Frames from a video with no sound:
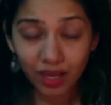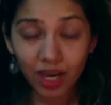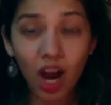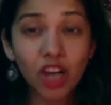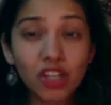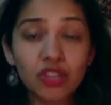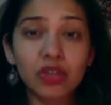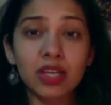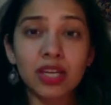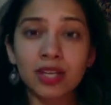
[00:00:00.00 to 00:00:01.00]
ushering
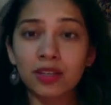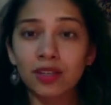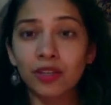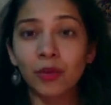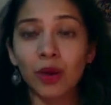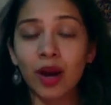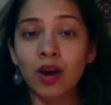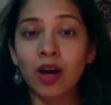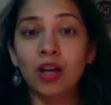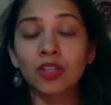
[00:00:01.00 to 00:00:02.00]
in a new era,
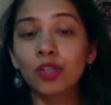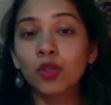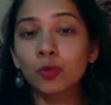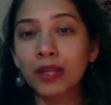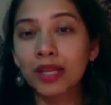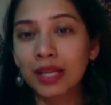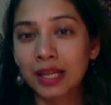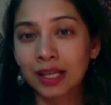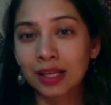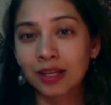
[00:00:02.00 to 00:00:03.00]
a new beginning,